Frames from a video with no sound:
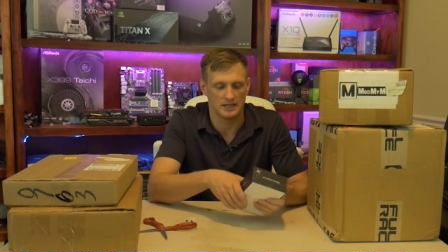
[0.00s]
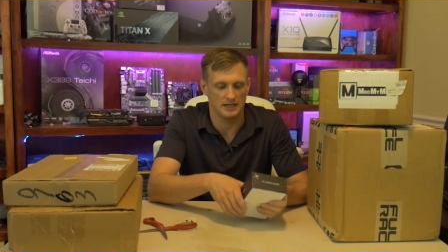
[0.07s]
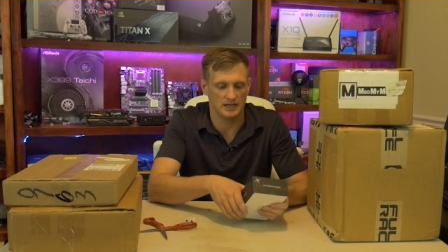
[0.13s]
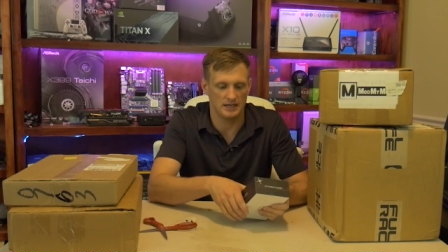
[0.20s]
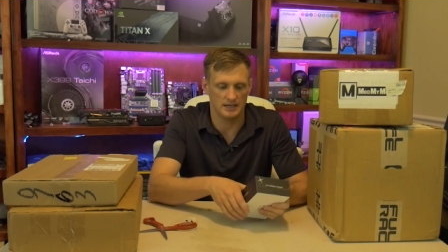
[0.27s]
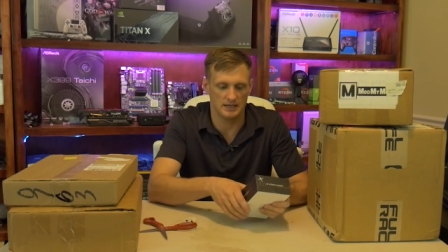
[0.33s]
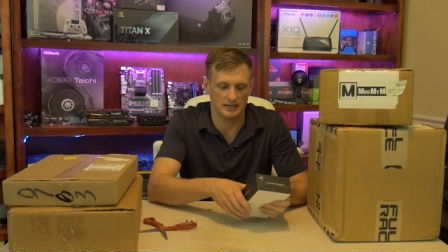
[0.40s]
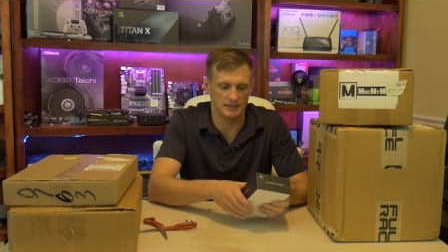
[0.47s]

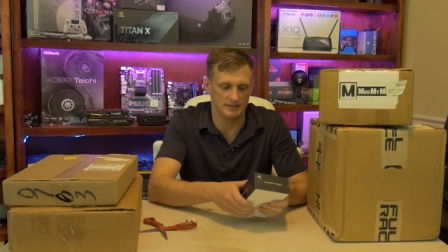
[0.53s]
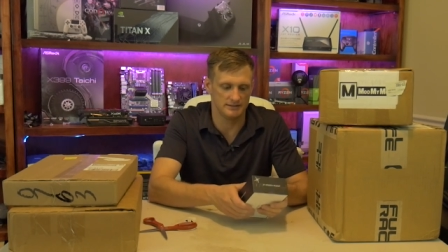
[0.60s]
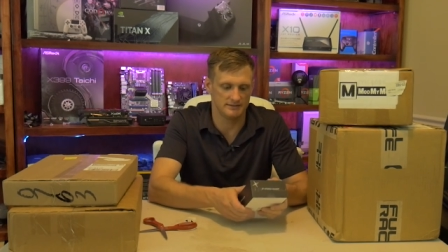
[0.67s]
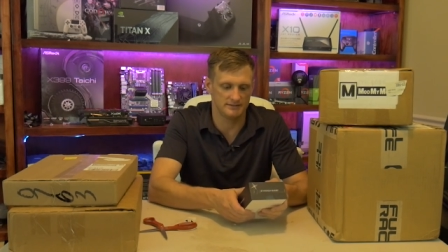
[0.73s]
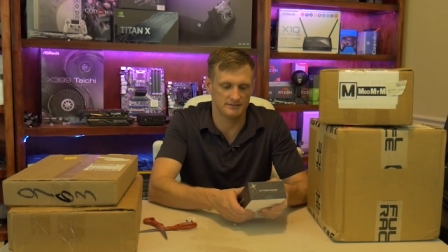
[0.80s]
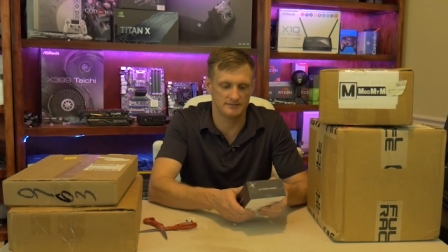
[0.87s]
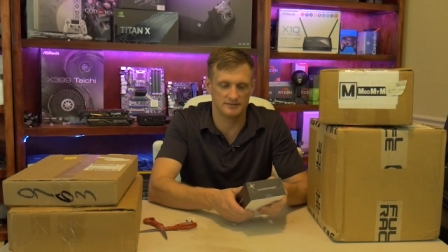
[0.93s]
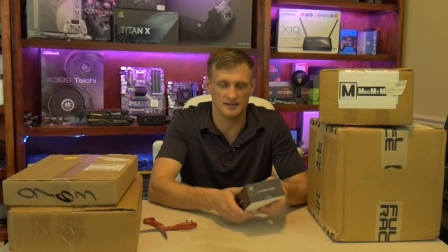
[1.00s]
uh,
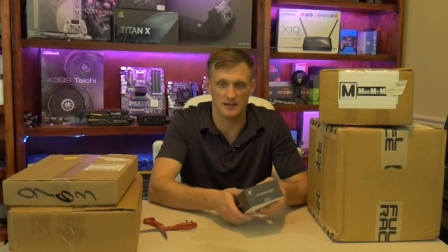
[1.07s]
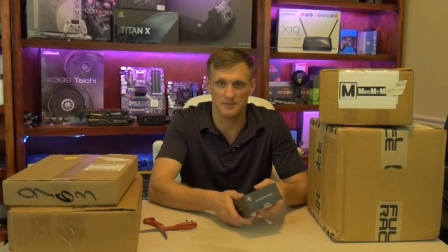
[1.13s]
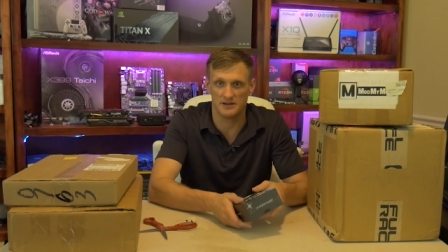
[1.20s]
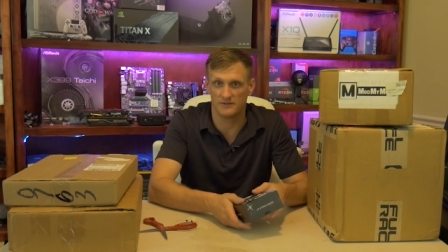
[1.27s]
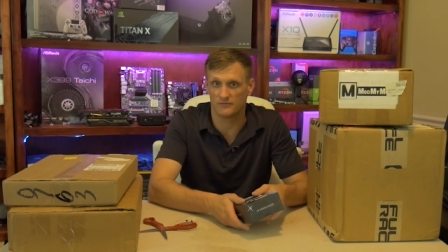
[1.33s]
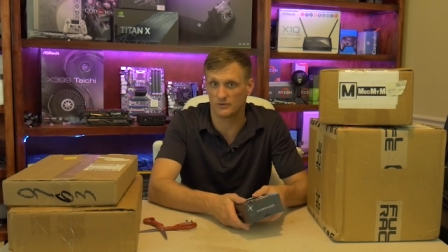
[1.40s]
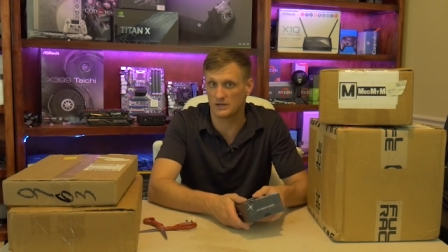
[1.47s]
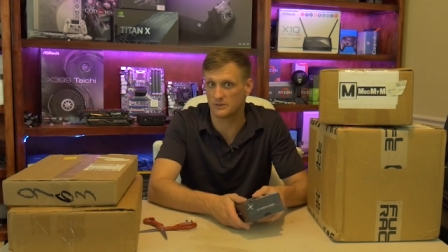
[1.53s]

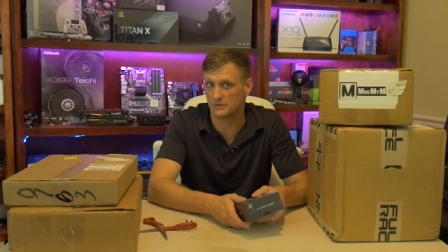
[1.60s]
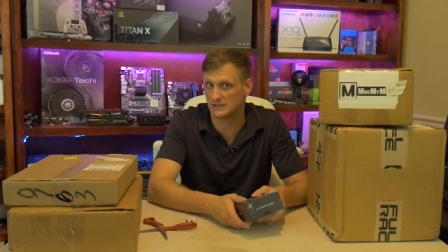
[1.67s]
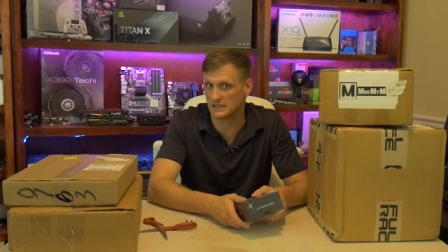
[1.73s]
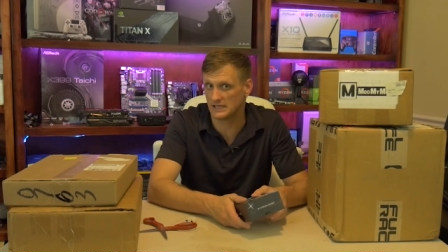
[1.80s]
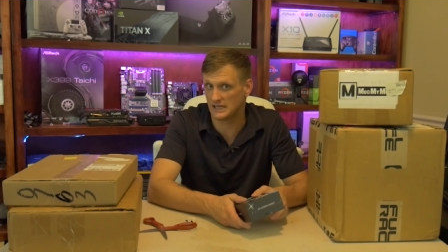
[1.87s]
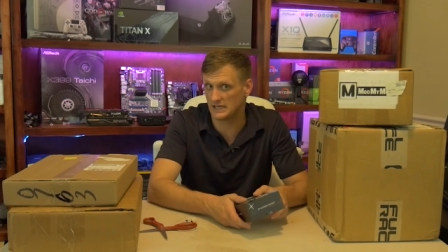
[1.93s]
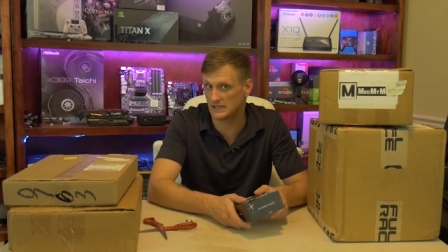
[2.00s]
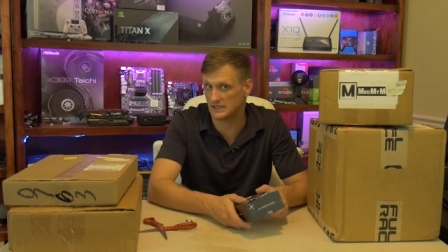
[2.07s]

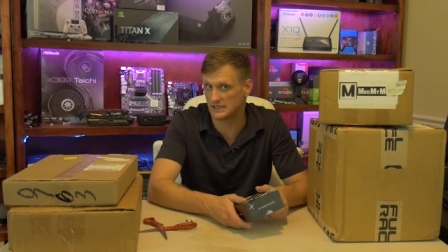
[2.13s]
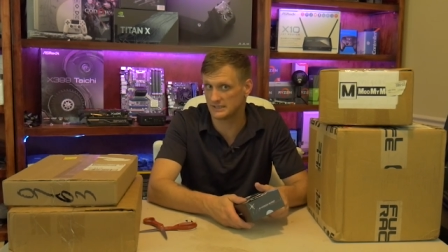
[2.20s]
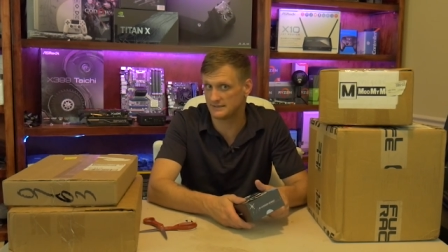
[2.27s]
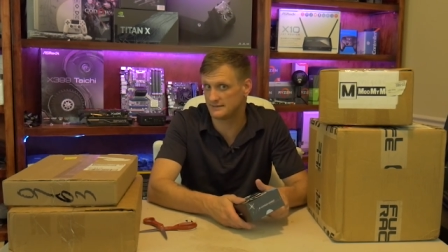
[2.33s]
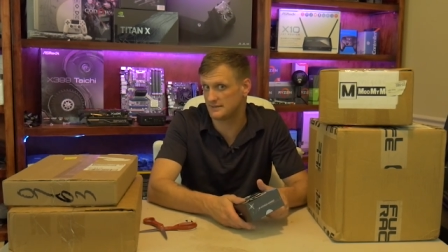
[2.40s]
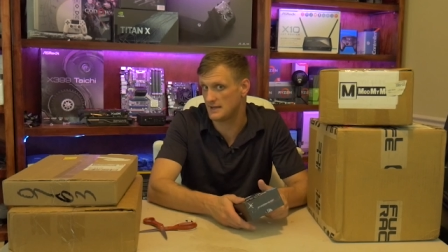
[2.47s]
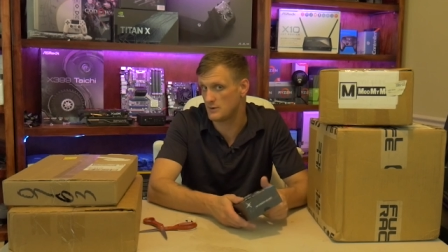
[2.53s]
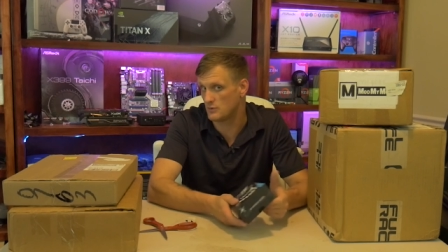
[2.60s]
semi-frequently, let's
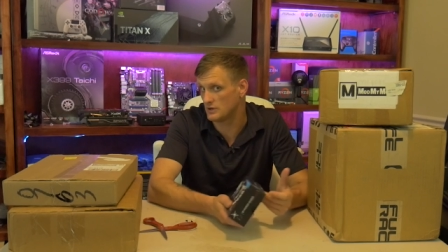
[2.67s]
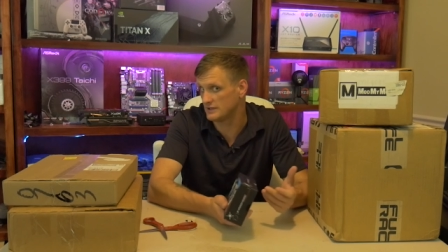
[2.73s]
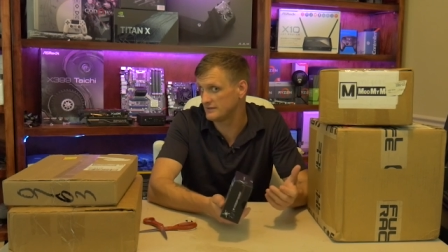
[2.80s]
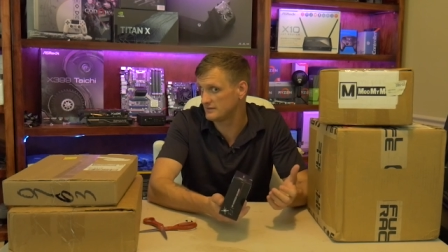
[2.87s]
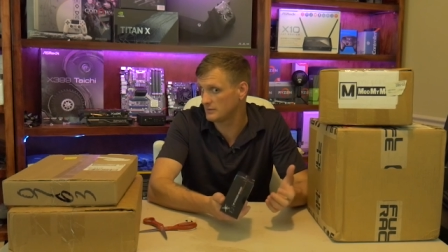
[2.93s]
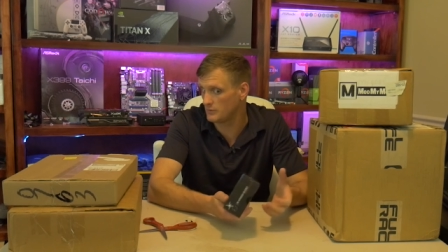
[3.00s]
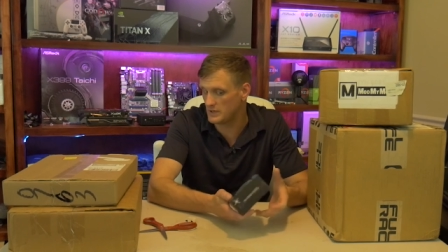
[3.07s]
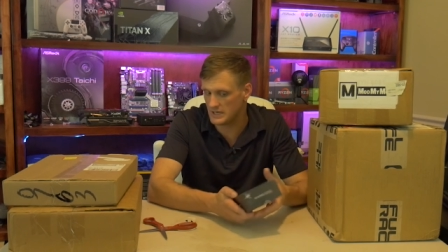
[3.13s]
say
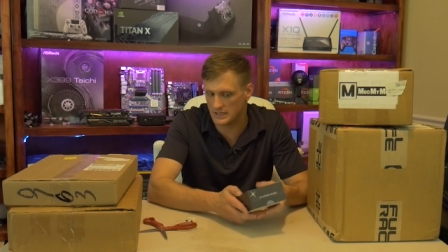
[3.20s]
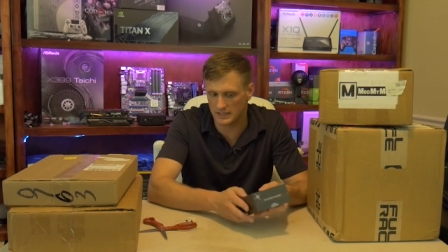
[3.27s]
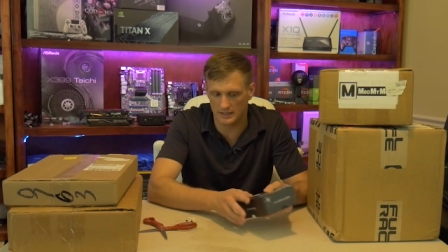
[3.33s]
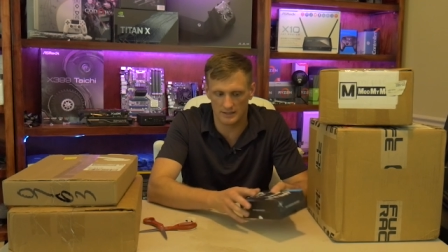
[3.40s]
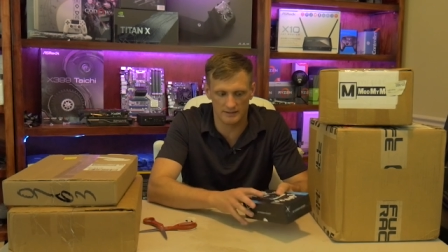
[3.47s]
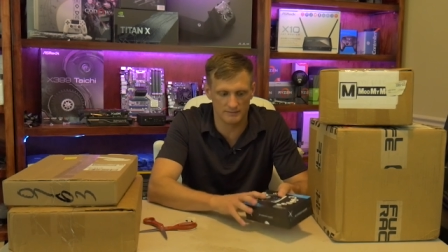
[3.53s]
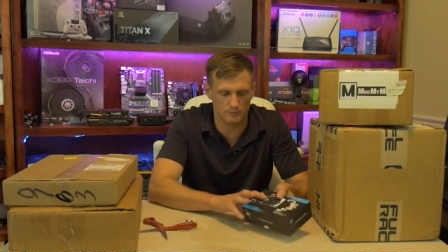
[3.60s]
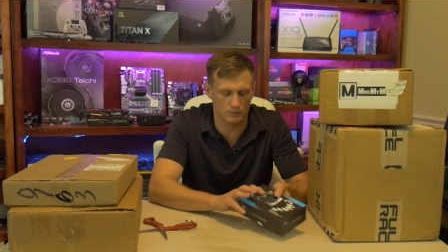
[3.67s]
once a week
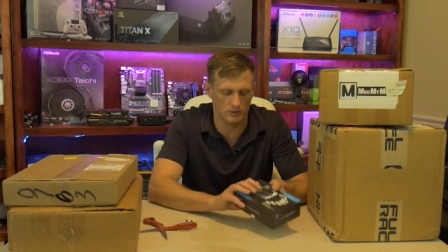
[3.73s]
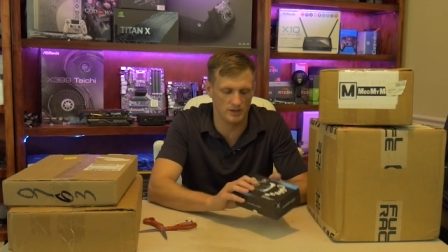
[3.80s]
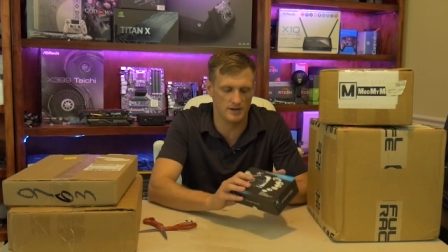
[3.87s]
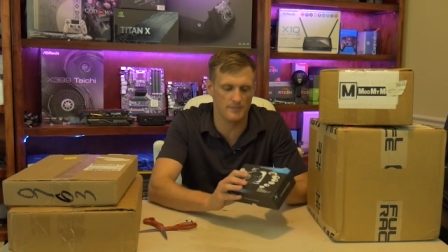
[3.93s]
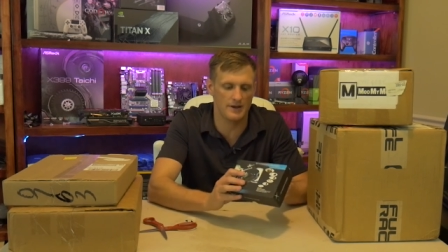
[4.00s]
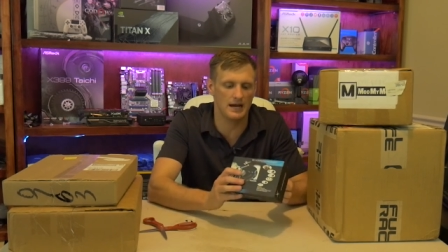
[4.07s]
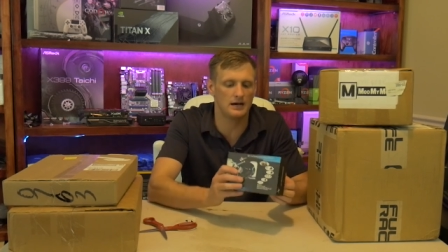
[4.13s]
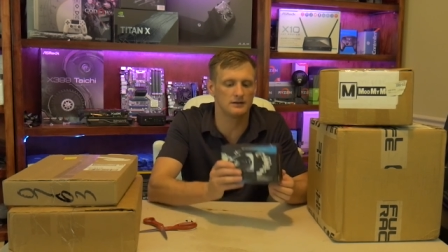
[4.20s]
at this point
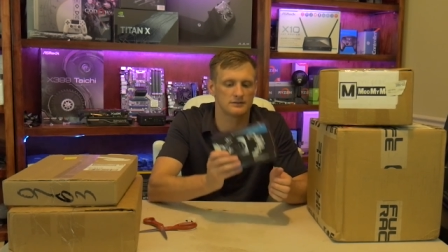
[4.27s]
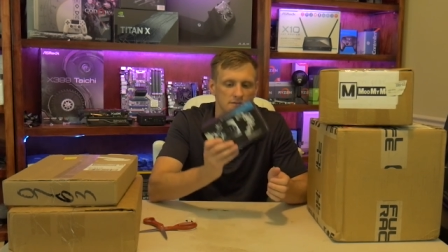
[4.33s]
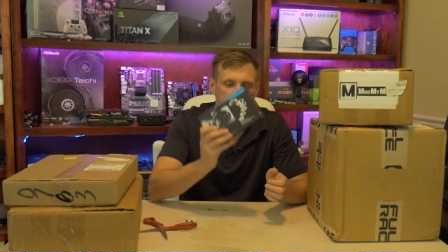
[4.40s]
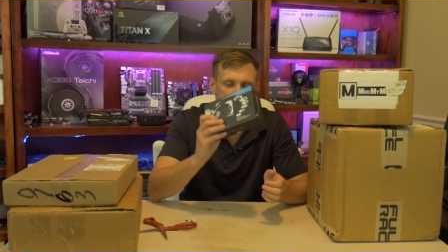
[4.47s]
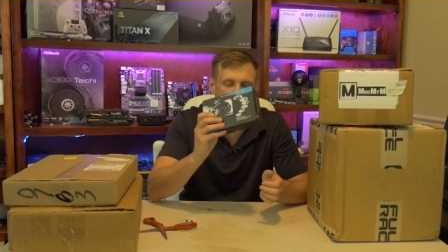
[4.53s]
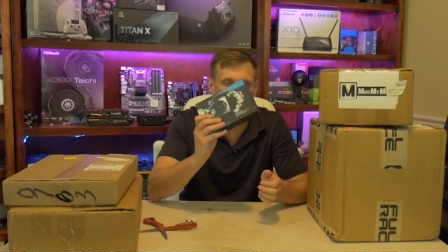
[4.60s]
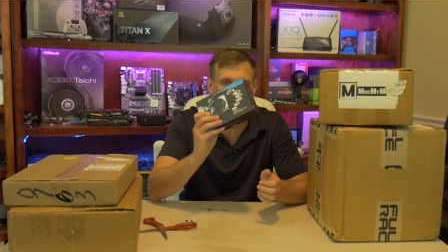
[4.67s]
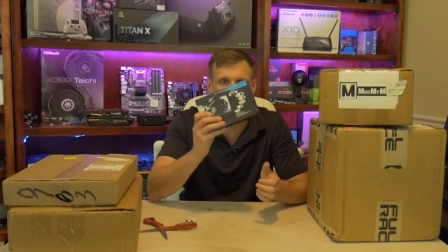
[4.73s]
about,
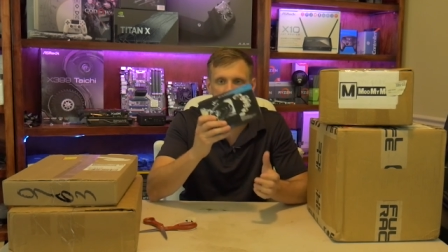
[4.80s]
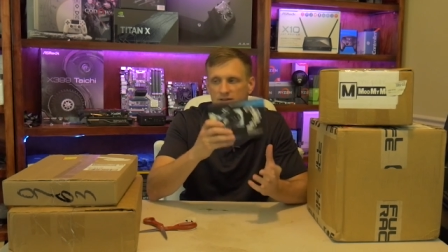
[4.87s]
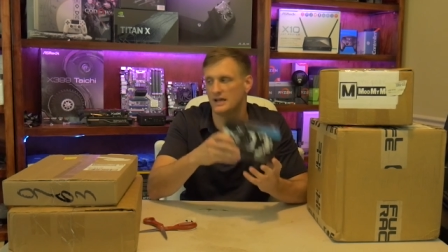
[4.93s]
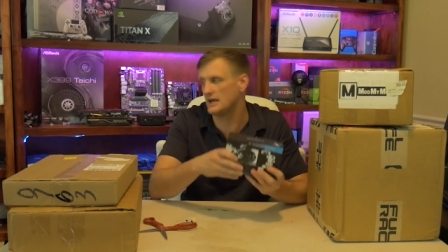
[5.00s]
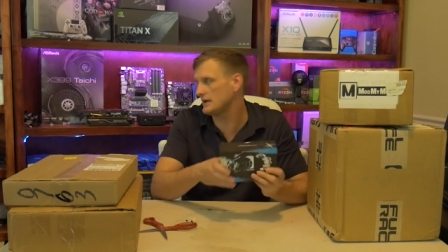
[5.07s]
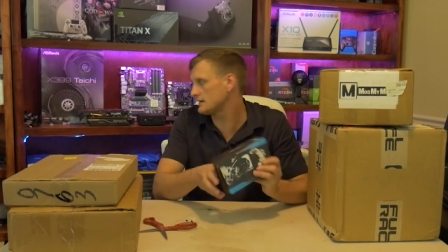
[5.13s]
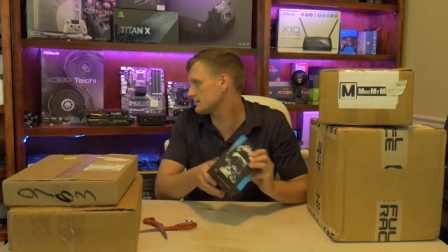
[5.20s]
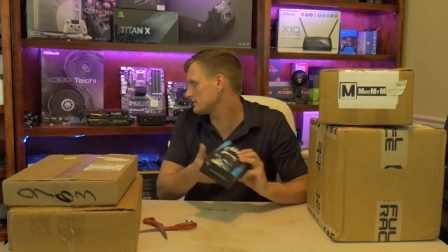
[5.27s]
give or
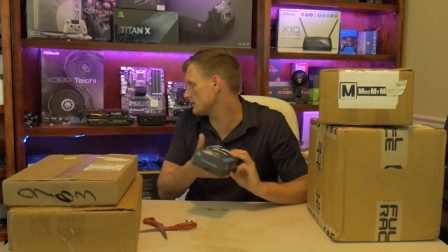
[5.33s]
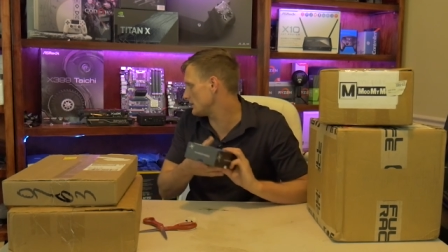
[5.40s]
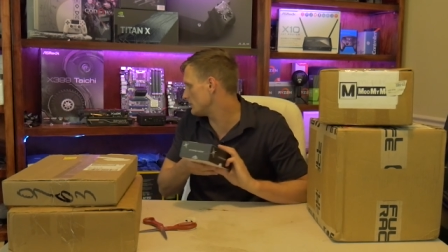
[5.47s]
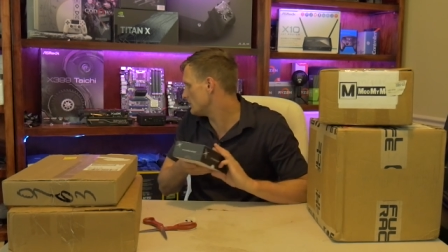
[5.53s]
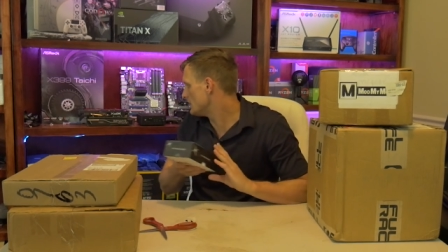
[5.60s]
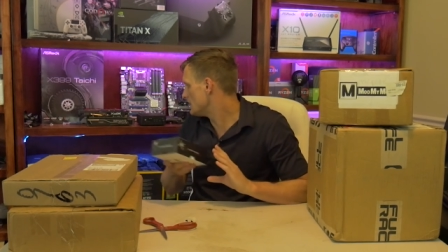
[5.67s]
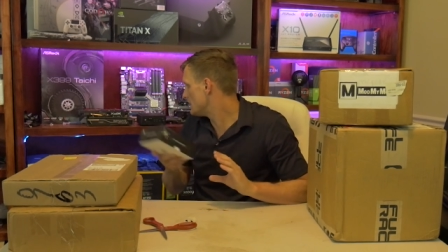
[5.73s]
take. So